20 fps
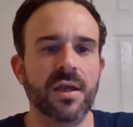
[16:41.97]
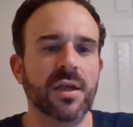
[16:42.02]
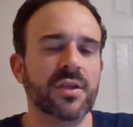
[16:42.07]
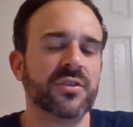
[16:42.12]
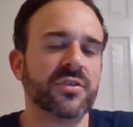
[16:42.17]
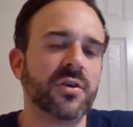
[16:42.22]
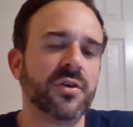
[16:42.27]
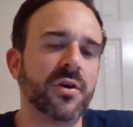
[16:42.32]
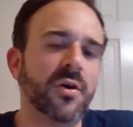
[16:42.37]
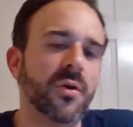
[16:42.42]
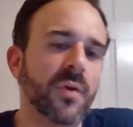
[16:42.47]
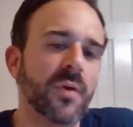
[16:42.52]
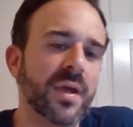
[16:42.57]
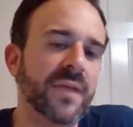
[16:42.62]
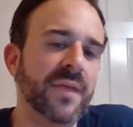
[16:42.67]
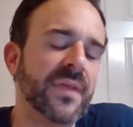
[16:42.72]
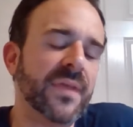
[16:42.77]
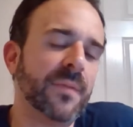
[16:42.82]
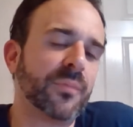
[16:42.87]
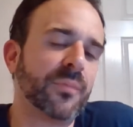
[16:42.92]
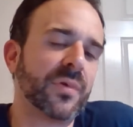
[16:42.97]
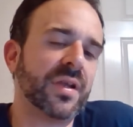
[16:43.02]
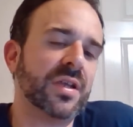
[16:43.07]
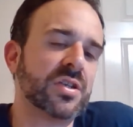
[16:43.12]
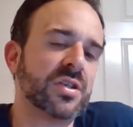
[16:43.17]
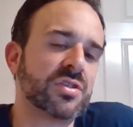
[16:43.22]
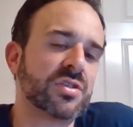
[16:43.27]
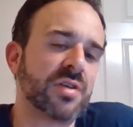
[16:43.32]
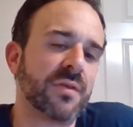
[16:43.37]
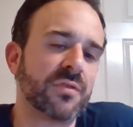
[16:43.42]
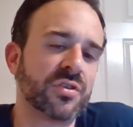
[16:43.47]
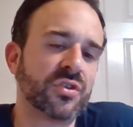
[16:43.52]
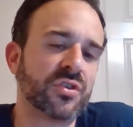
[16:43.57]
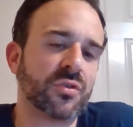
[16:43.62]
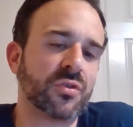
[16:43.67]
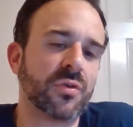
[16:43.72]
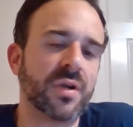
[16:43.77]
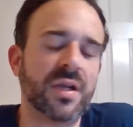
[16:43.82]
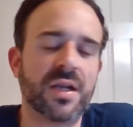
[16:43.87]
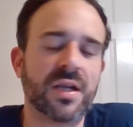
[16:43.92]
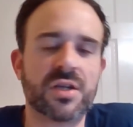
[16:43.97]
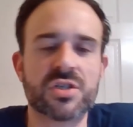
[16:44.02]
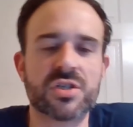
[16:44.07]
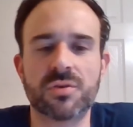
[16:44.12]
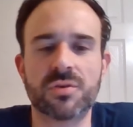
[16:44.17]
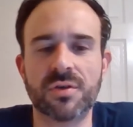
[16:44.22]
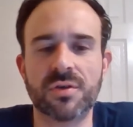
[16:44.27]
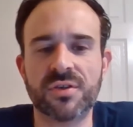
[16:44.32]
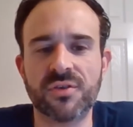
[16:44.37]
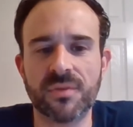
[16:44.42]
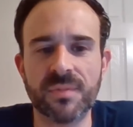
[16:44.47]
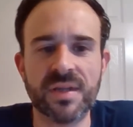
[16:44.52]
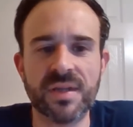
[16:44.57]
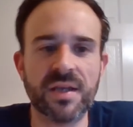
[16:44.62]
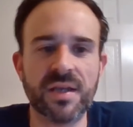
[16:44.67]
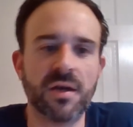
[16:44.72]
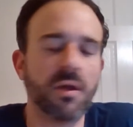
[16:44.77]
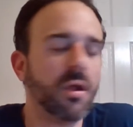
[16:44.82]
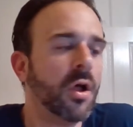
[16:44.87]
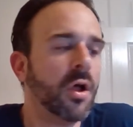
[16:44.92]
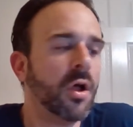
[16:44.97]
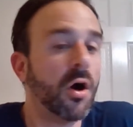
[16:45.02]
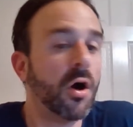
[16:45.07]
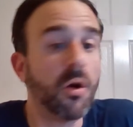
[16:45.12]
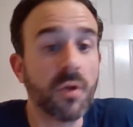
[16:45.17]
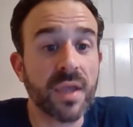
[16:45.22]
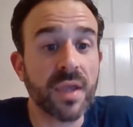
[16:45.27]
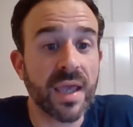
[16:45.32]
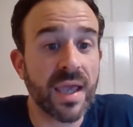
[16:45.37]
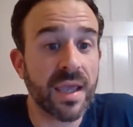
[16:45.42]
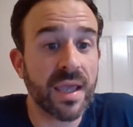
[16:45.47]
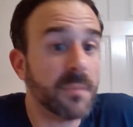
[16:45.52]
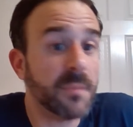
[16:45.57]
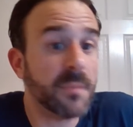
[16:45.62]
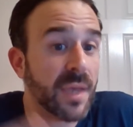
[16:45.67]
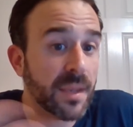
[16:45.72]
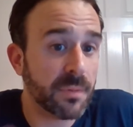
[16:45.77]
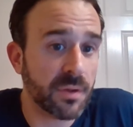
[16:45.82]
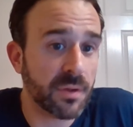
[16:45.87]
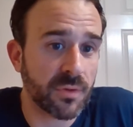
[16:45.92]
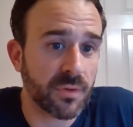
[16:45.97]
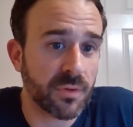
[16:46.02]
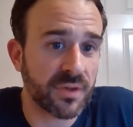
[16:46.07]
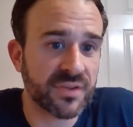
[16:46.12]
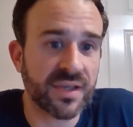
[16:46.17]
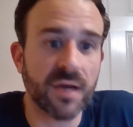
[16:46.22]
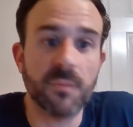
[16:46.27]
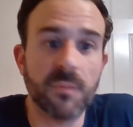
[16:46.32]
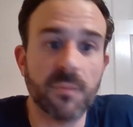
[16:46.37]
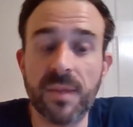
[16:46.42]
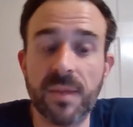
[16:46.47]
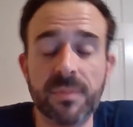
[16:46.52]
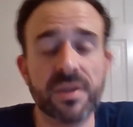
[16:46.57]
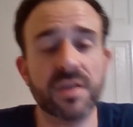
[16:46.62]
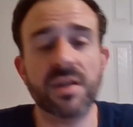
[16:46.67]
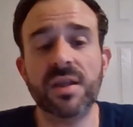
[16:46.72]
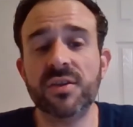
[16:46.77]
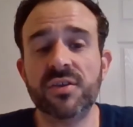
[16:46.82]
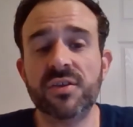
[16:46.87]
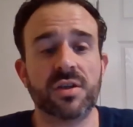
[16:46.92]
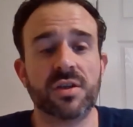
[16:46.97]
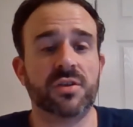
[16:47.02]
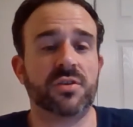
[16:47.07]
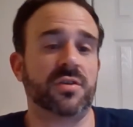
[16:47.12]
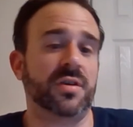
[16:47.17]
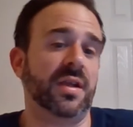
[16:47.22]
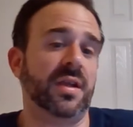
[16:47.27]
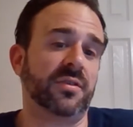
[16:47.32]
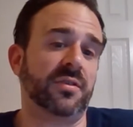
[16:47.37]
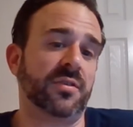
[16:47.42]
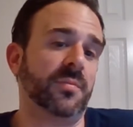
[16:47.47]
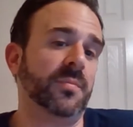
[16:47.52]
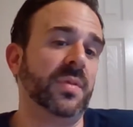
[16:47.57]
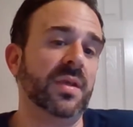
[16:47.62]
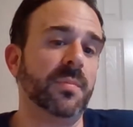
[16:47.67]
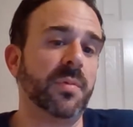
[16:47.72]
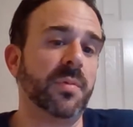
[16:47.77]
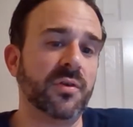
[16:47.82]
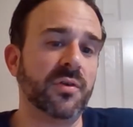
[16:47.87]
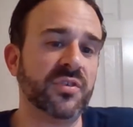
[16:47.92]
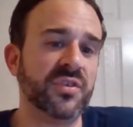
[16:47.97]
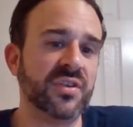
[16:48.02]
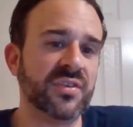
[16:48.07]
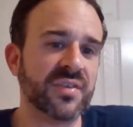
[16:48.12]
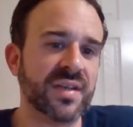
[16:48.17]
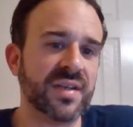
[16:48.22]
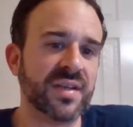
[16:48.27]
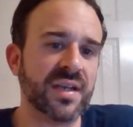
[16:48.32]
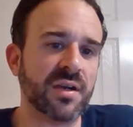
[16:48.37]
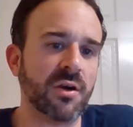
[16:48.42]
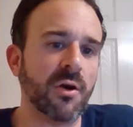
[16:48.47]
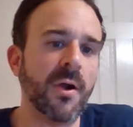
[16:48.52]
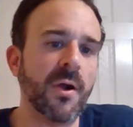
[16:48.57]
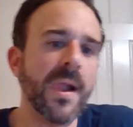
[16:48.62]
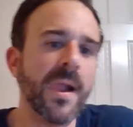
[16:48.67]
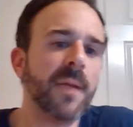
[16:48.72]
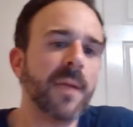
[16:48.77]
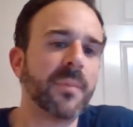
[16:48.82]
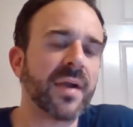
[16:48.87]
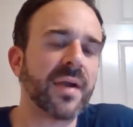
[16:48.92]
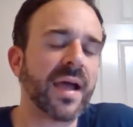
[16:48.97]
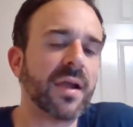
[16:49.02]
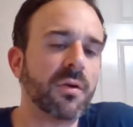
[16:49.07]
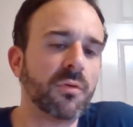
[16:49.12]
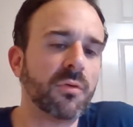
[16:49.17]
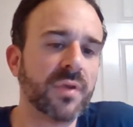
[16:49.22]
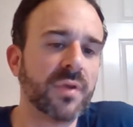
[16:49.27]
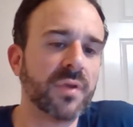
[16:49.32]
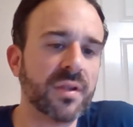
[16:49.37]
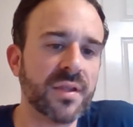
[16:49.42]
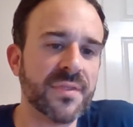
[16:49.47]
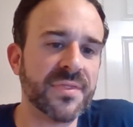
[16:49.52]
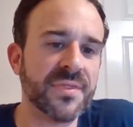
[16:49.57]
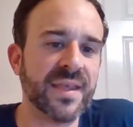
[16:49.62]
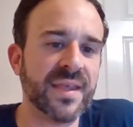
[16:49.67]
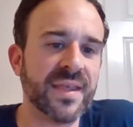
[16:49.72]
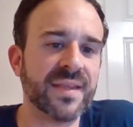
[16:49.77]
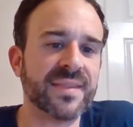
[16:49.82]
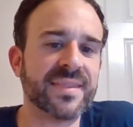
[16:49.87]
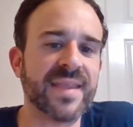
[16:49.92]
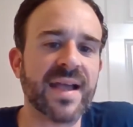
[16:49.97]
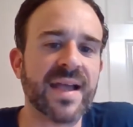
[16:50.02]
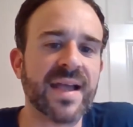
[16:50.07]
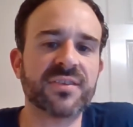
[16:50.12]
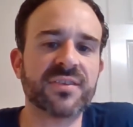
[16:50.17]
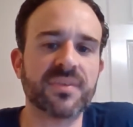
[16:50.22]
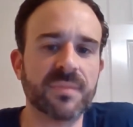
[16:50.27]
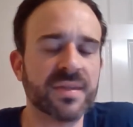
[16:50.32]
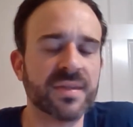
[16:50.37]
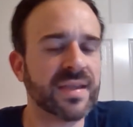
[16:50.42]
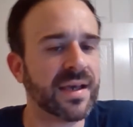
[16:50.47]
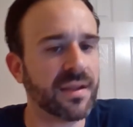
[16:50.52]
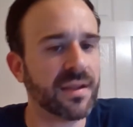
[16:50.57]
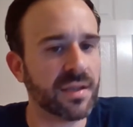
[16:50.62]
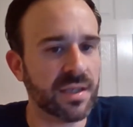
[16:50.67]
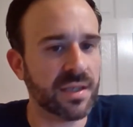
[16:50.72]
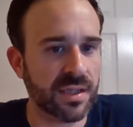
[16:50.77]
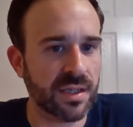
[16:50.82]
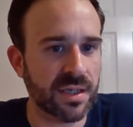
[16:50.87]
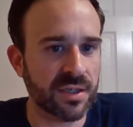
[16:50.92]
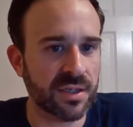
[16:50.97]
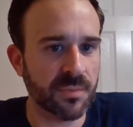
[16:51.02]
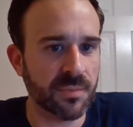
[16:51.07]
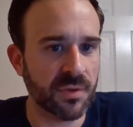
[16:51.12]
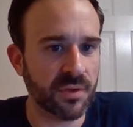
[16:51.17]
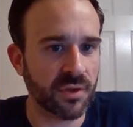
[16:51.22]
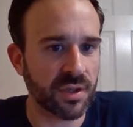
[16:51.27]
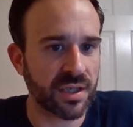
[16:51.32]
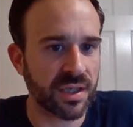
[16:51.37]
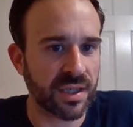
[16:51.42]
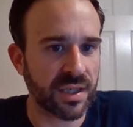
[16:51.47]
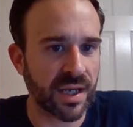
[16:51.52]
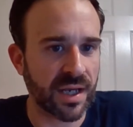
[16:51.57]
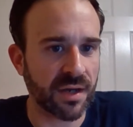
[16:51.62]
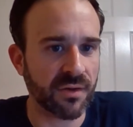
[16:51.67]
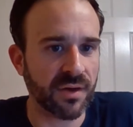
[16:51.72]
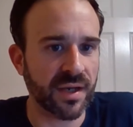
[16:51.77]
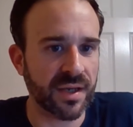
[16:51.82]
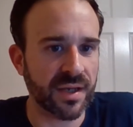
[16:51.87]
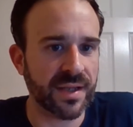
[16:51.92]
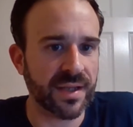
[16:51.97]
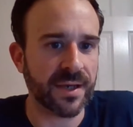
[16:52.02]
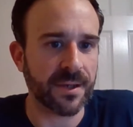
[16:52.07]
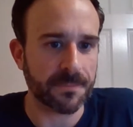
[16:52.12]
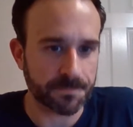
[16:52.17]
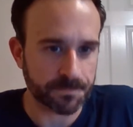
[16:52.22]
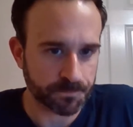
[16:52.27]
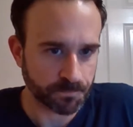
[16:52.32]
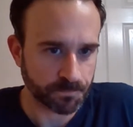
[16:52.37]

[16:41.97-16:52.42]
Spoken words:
So if they bring in Trevor Story on a short-term deal, okay, maybe it works out. Maybe it is going to turn out to be a postseason hero. But I don't really think that's the mentality they need to be looking at right now.